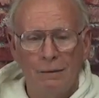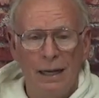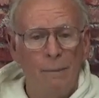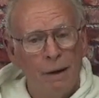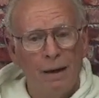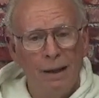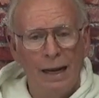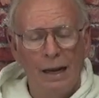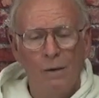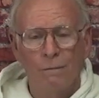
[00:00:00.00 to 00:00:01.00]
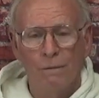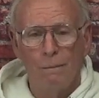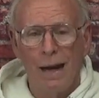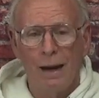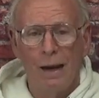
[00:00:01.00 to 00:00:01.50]
Typically they go for
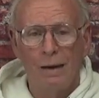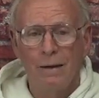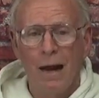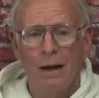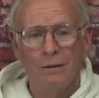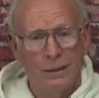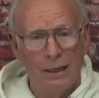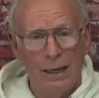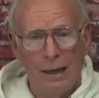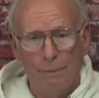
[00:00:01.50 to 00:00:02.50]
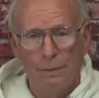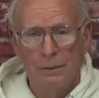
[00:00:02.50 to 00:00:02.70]
about $100 and up,